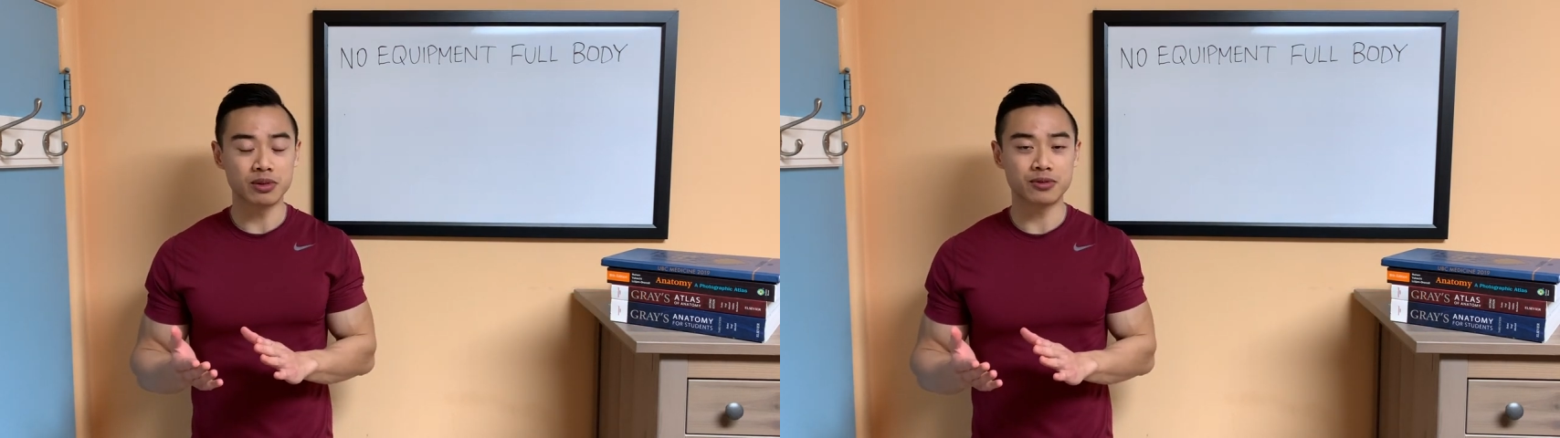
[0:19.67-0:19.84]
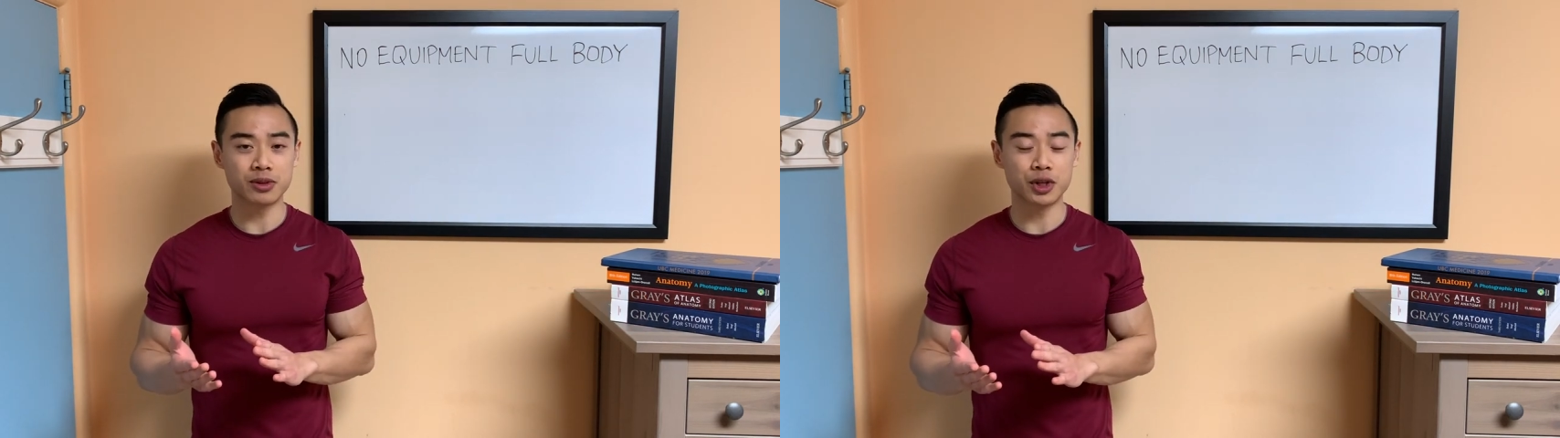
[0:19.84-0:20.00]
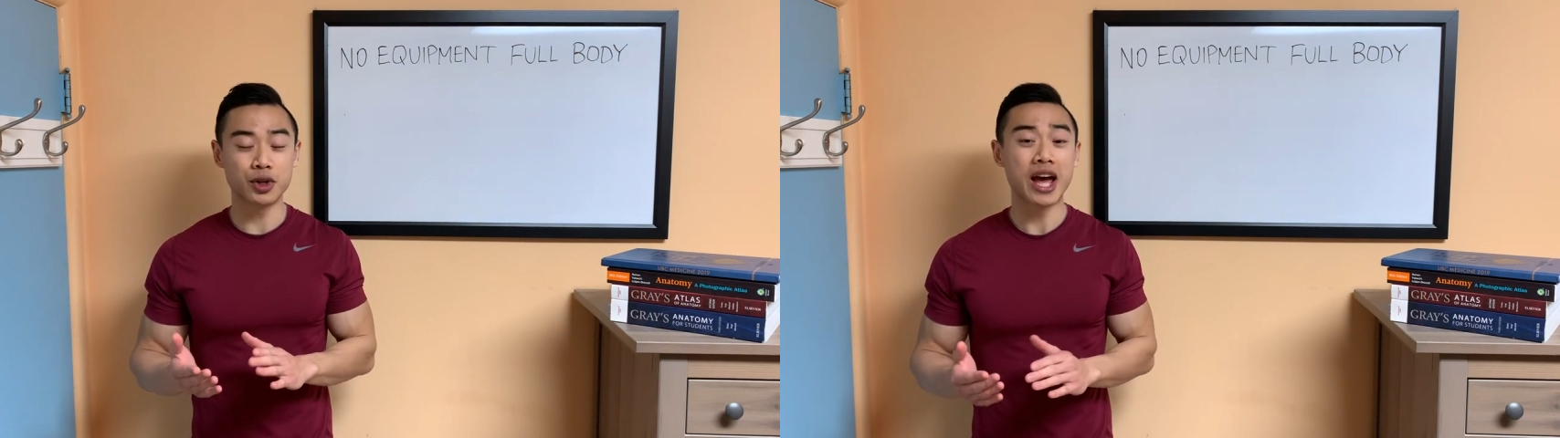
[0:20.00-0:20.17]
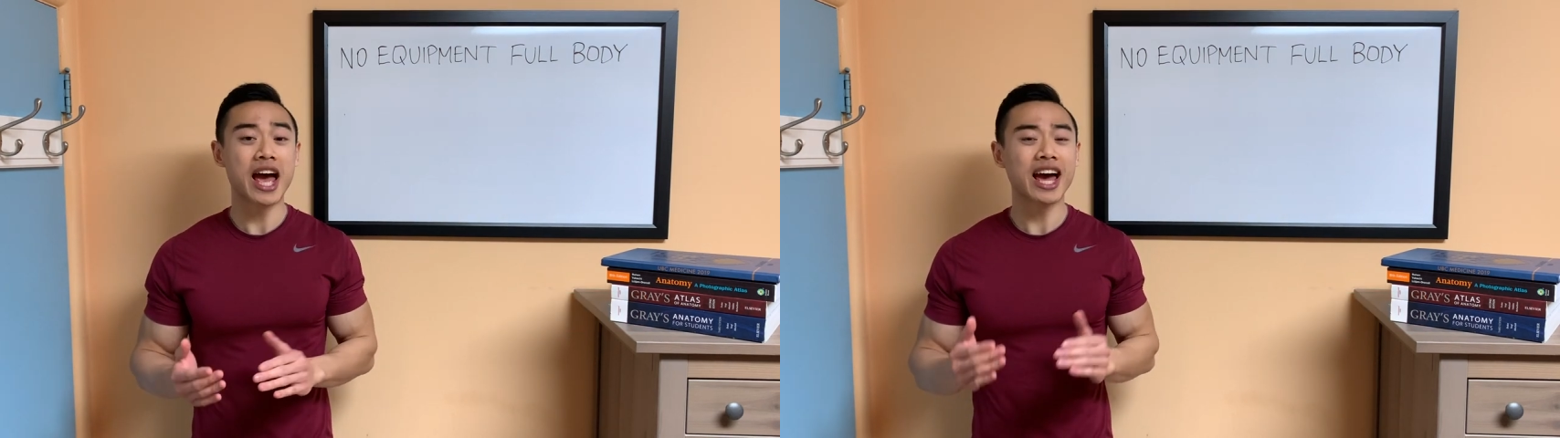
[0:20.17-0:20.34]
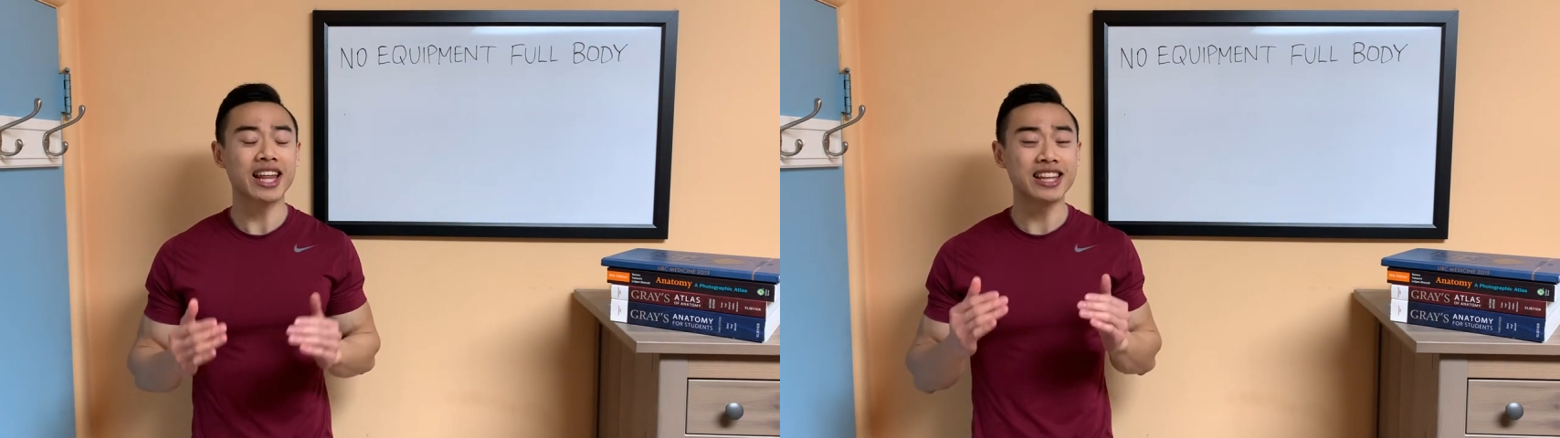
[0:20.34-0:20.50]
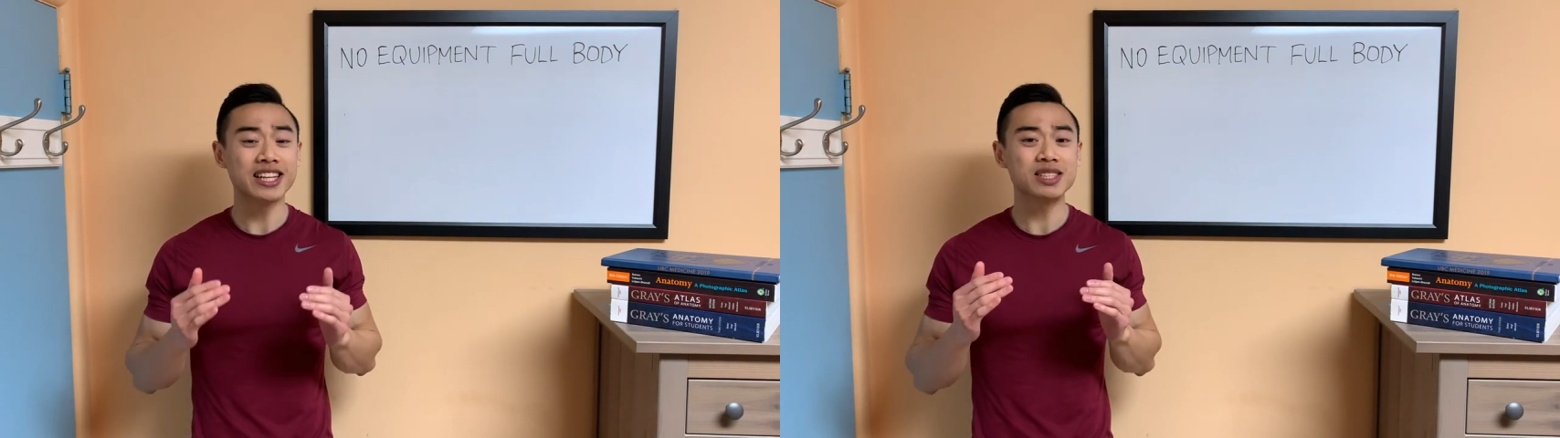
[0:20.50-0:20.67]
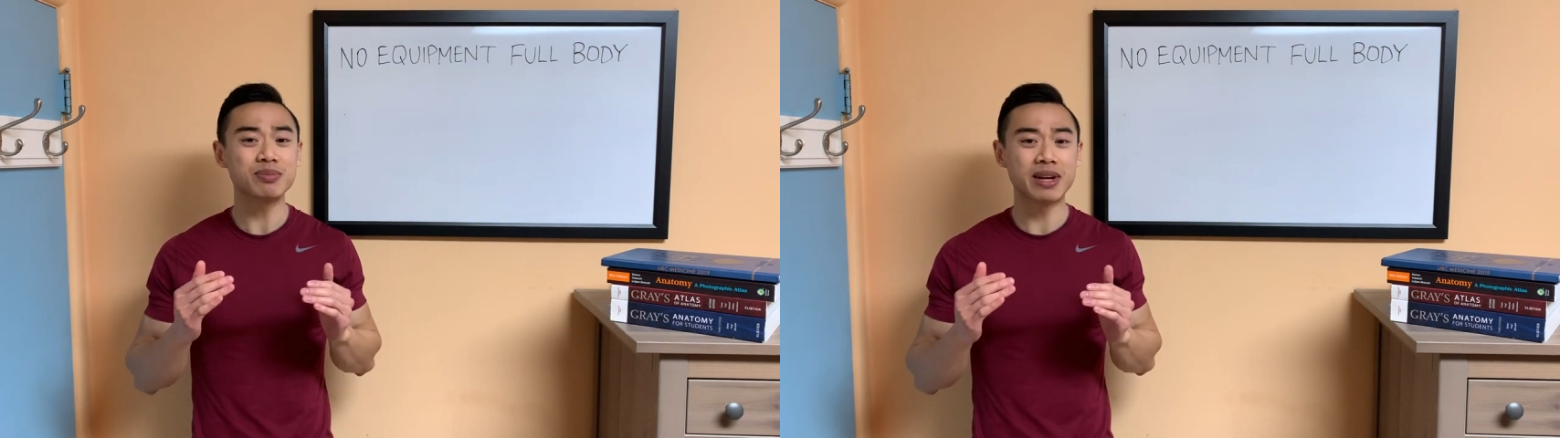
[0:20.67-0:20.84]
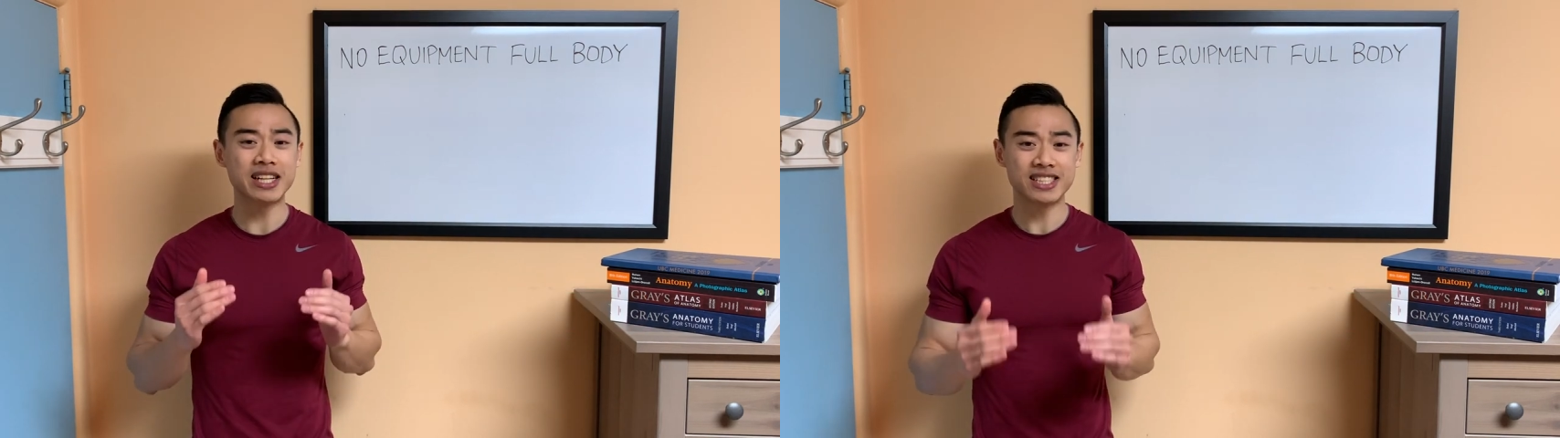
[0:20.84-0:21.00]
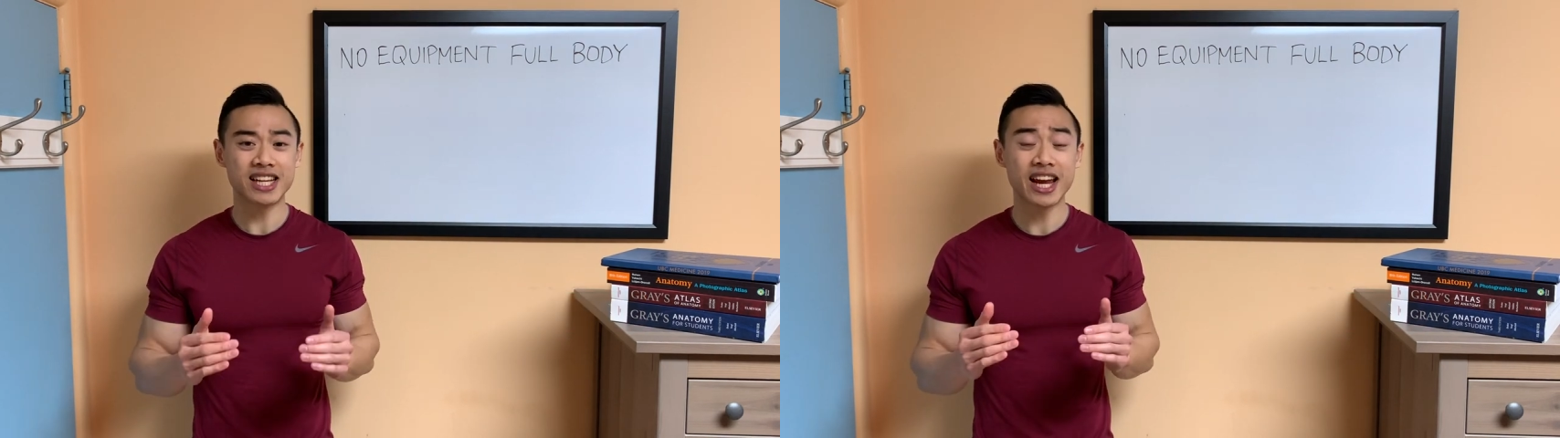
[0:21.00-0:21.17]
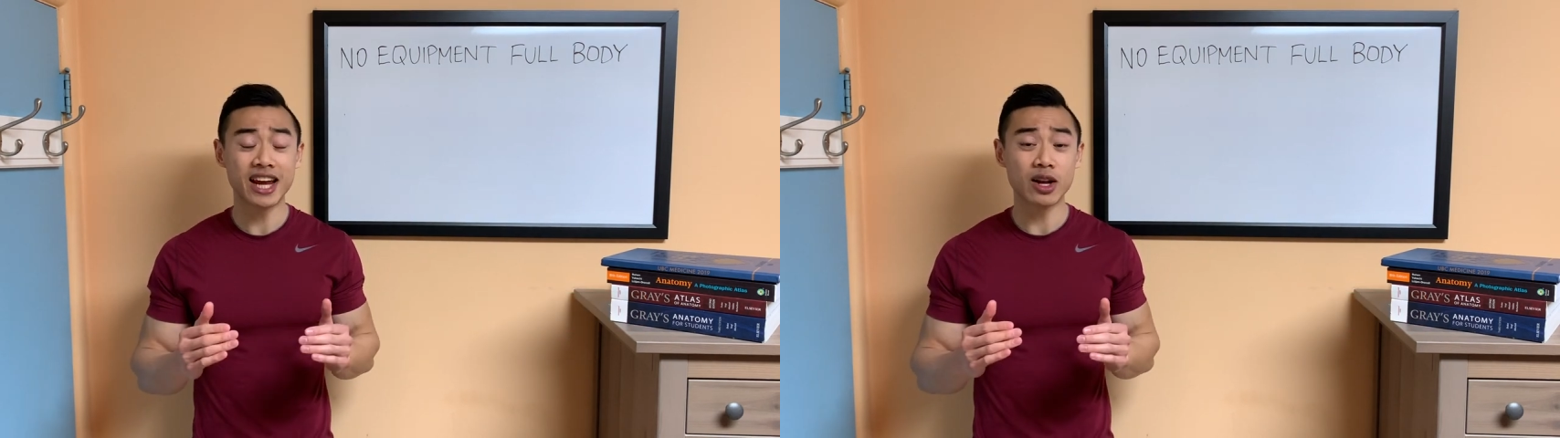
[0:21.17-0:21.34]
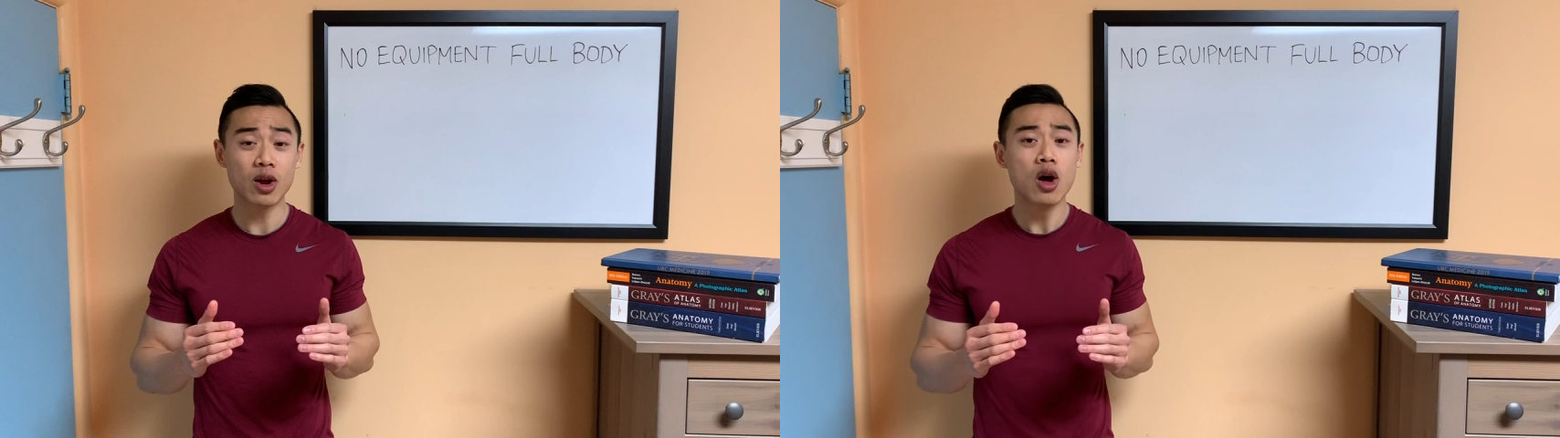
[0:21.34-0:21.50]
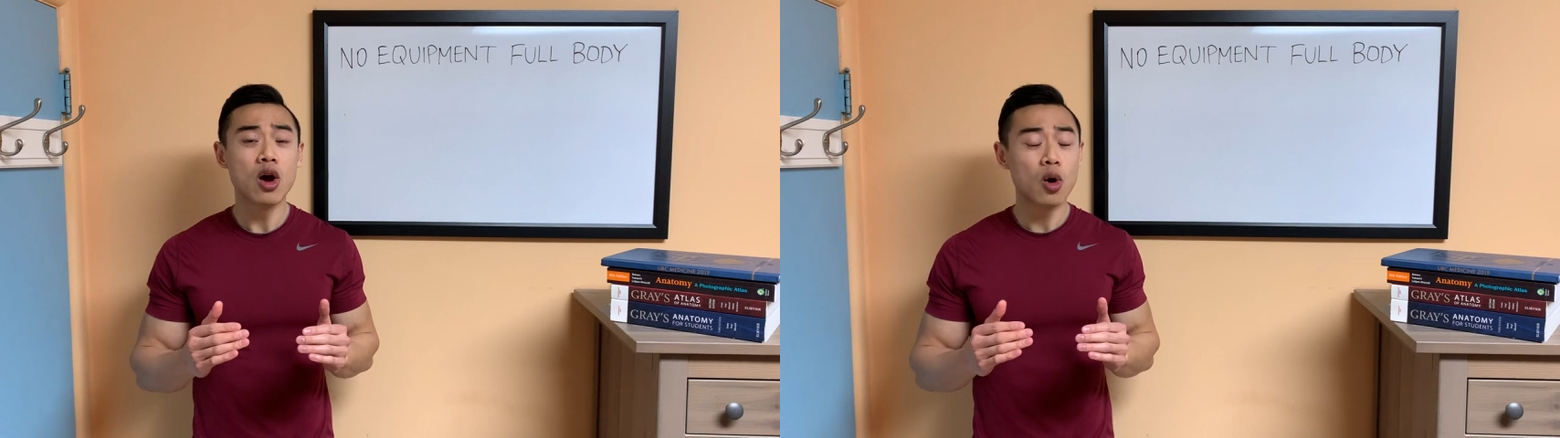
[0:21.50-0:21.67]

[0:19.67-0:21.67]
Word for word: for you to at least maintain